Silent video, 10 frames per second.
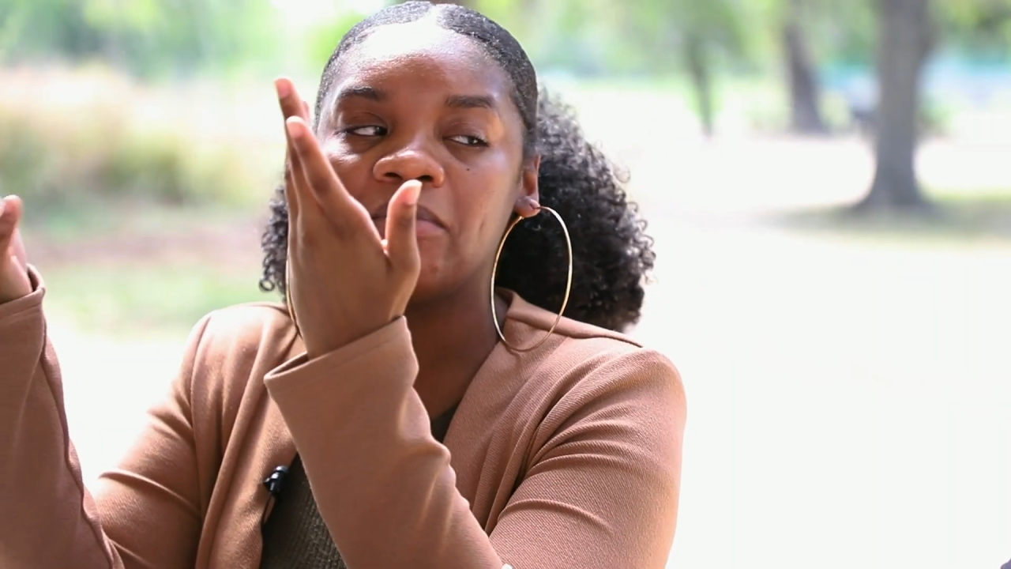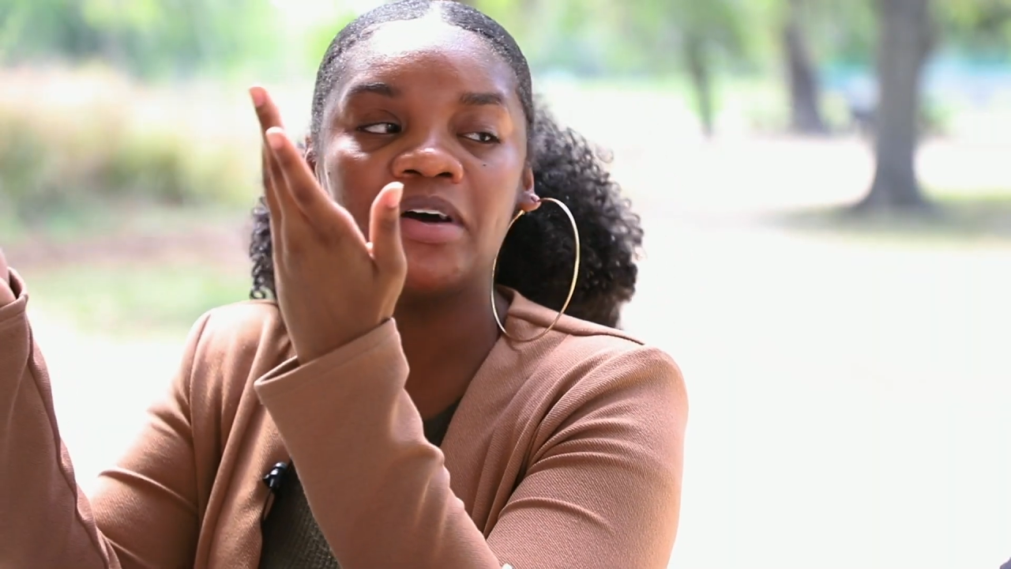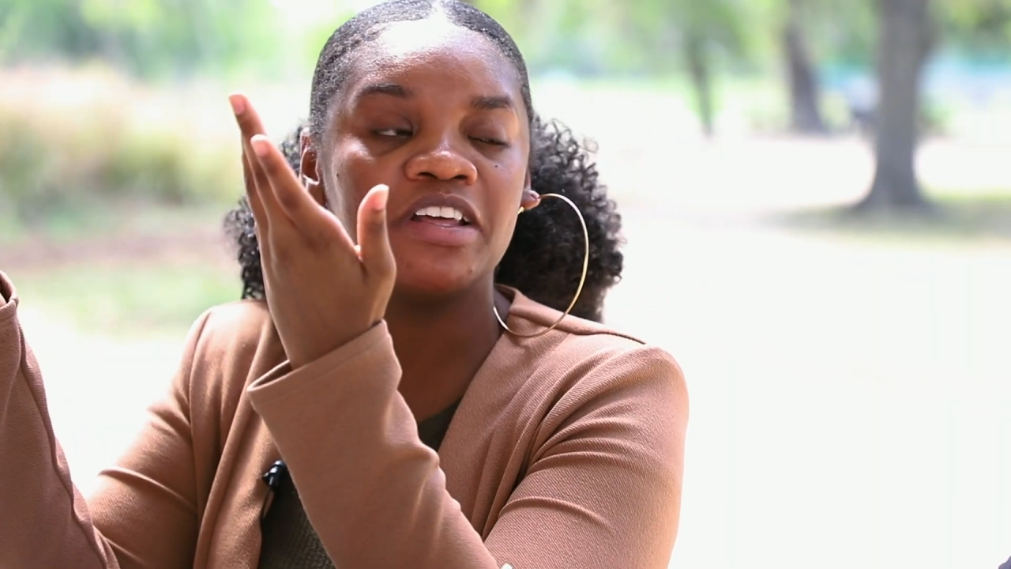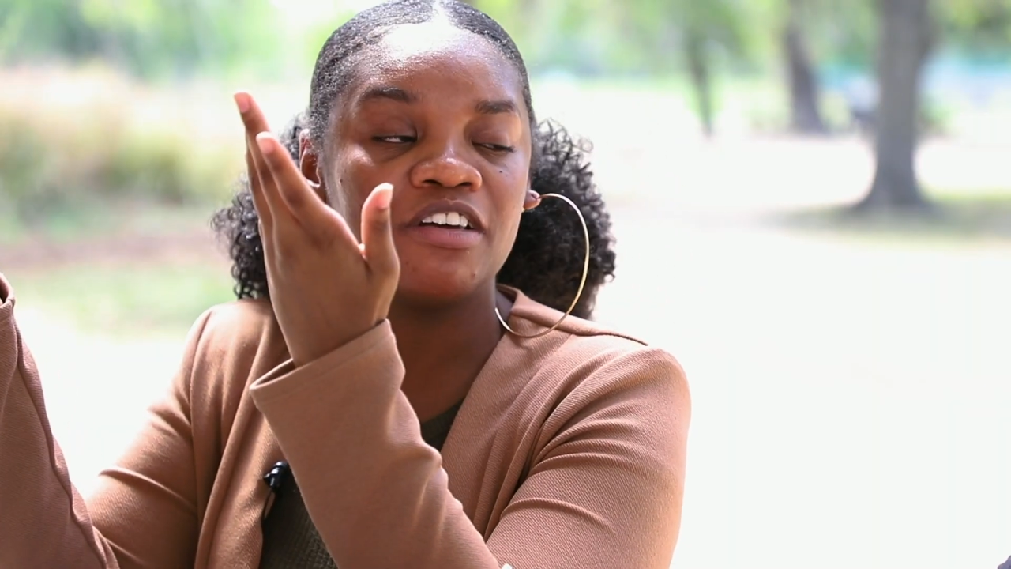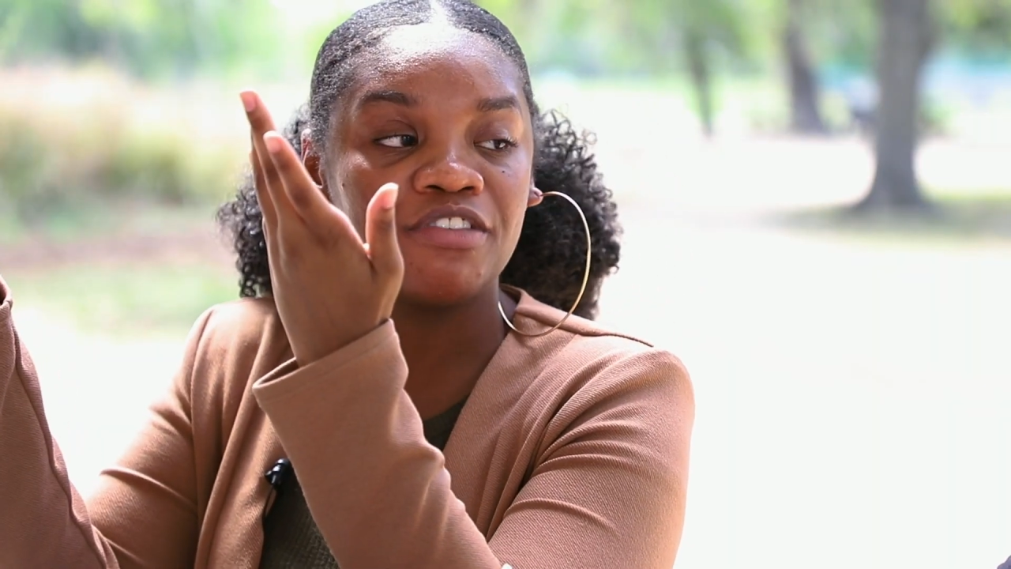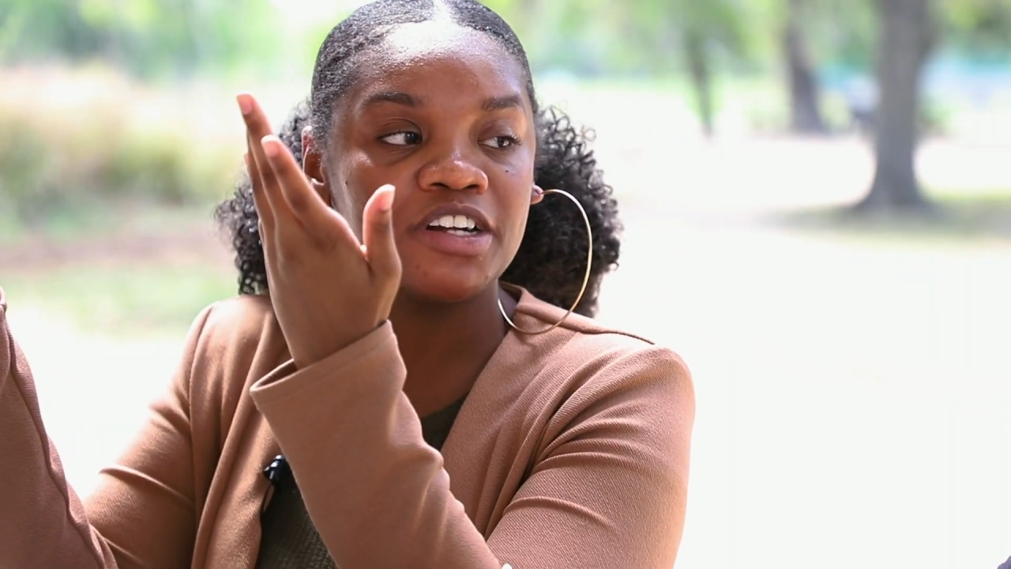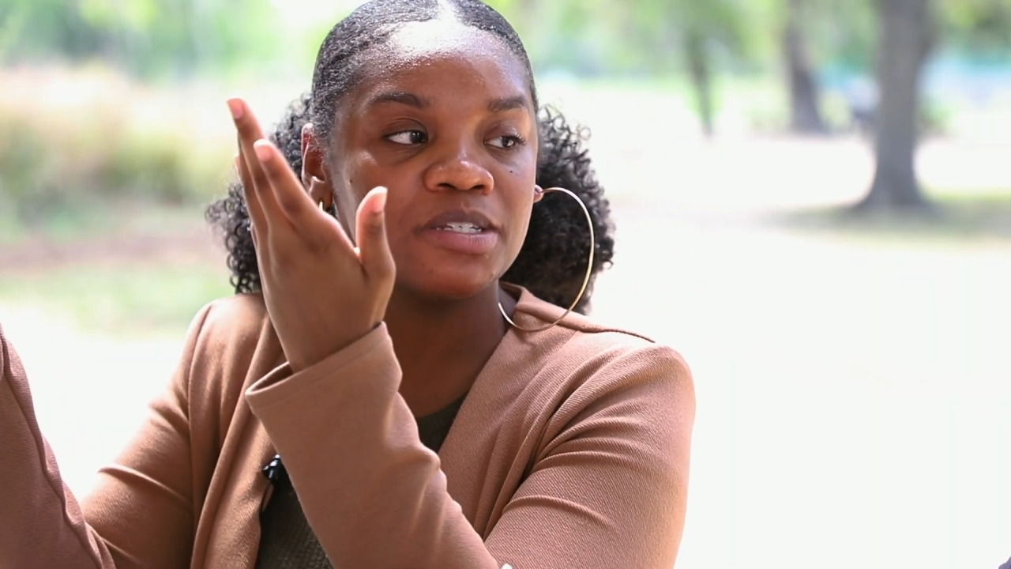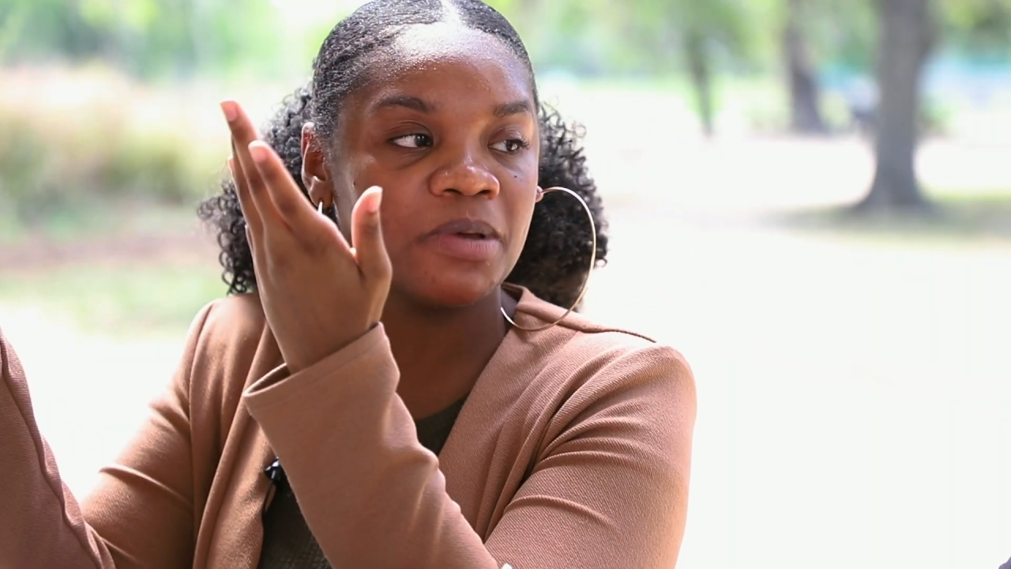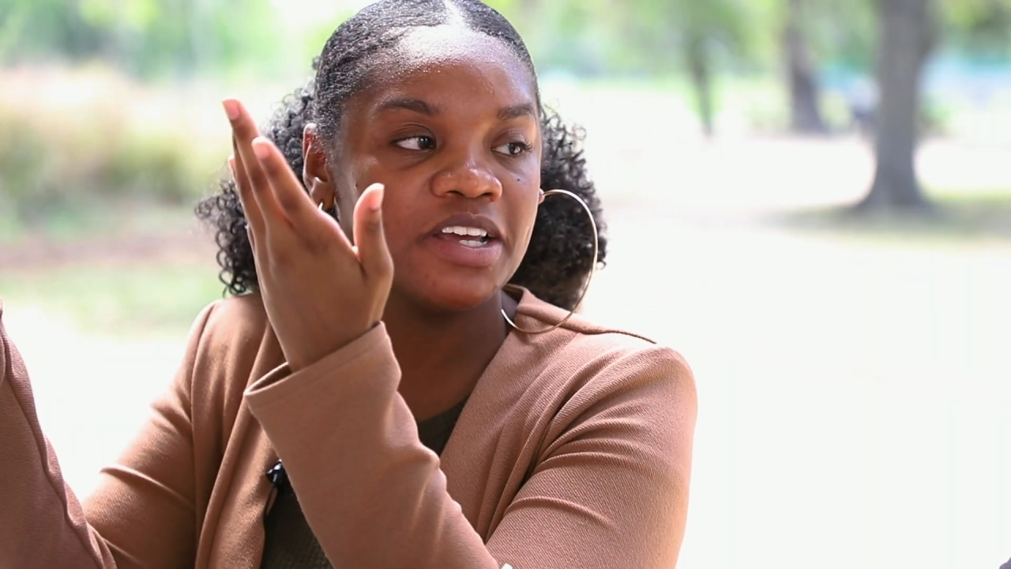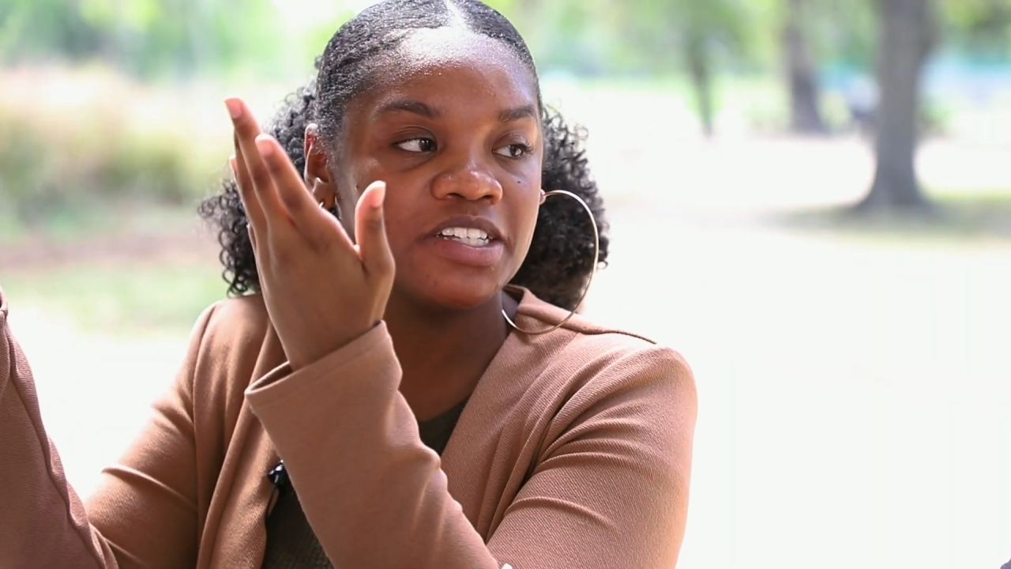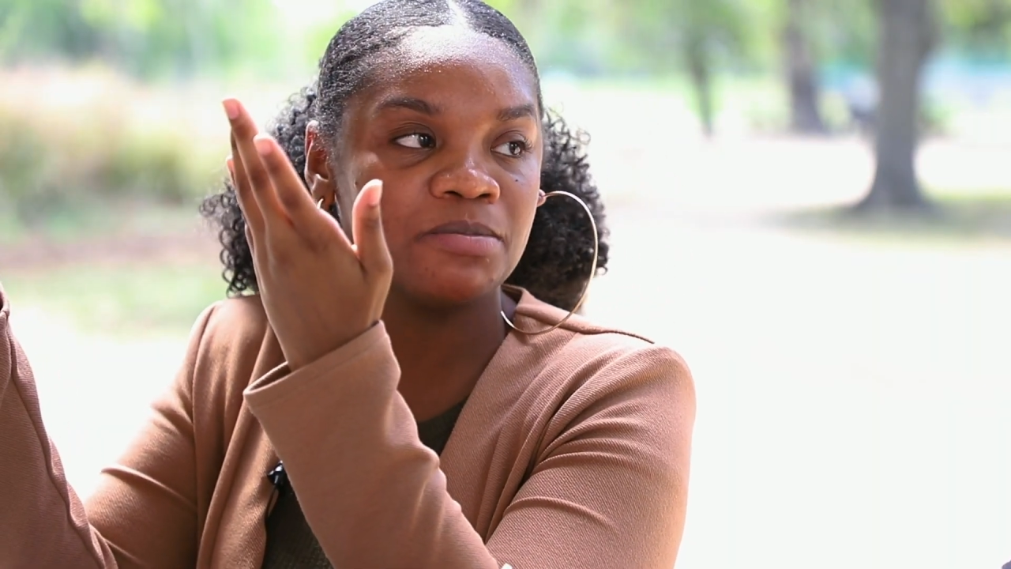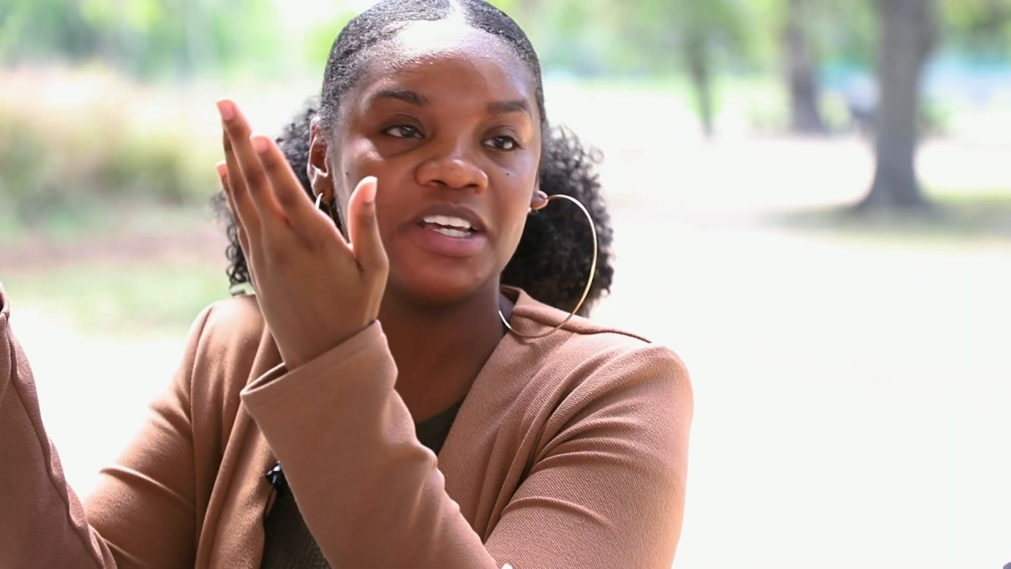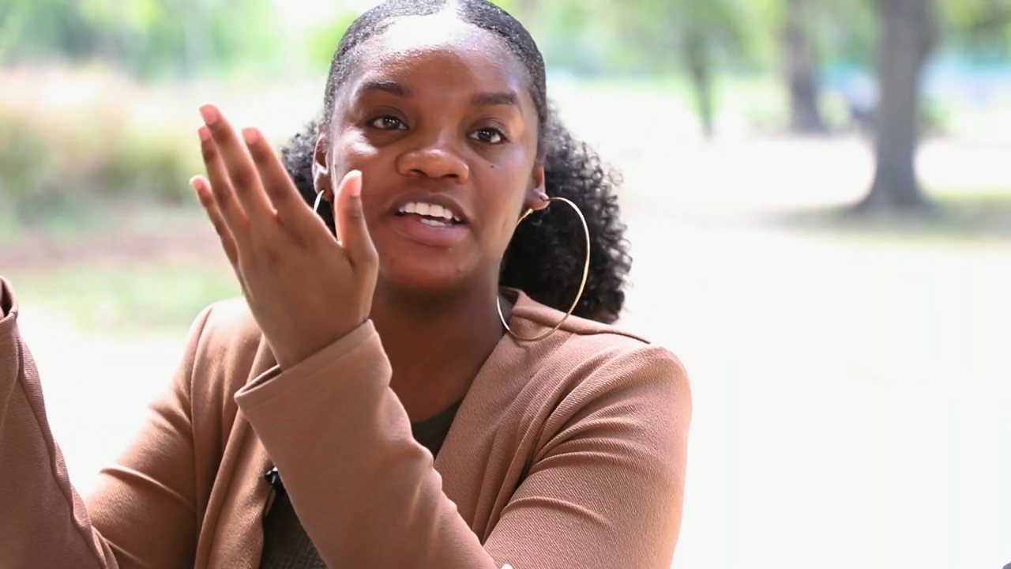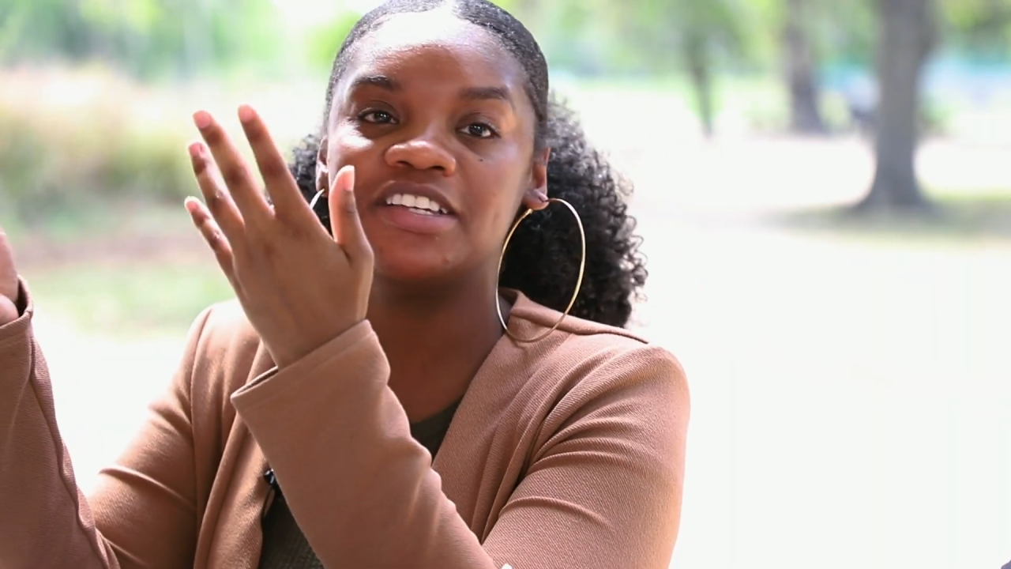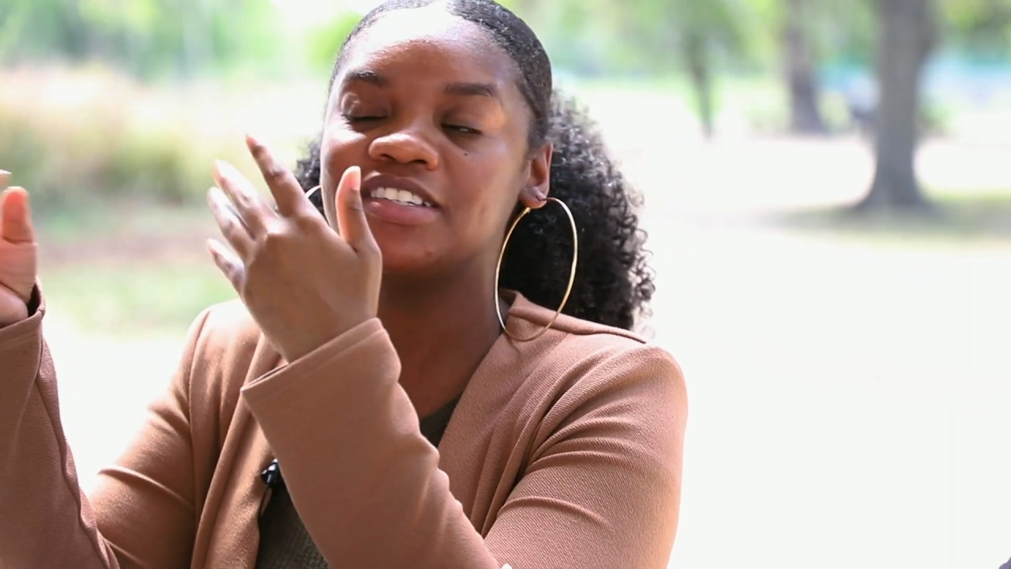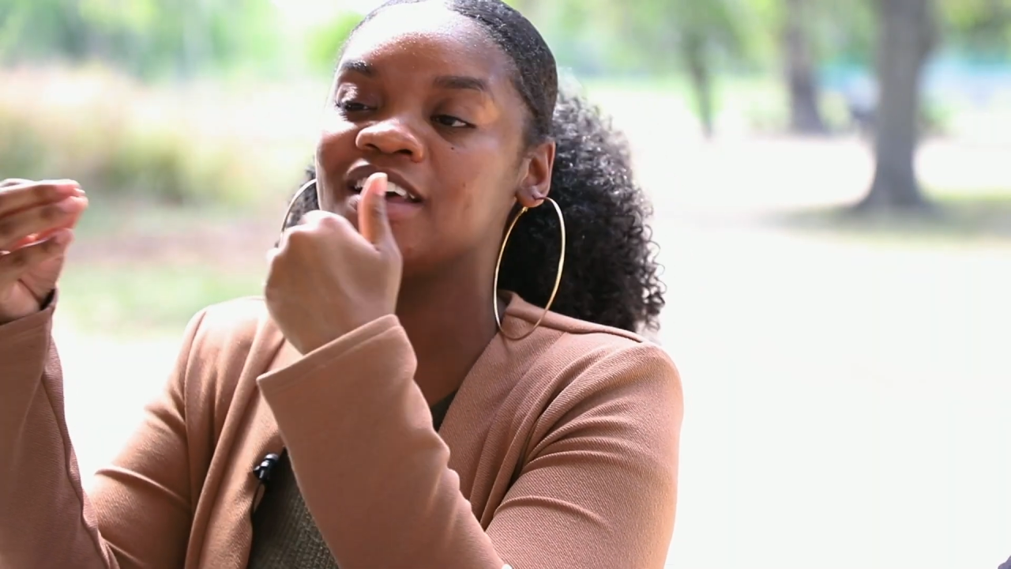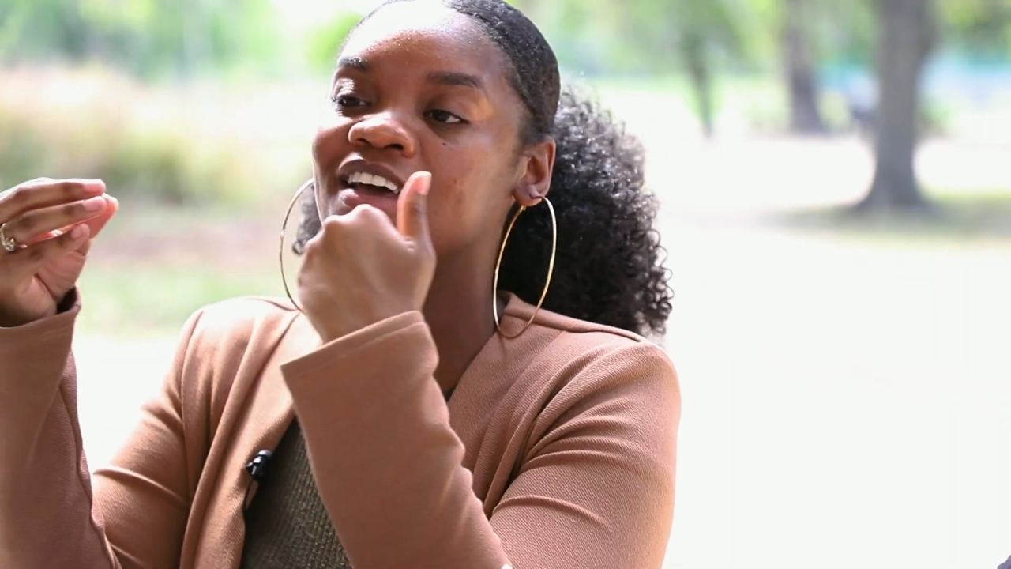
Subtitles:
want in the first place. Because,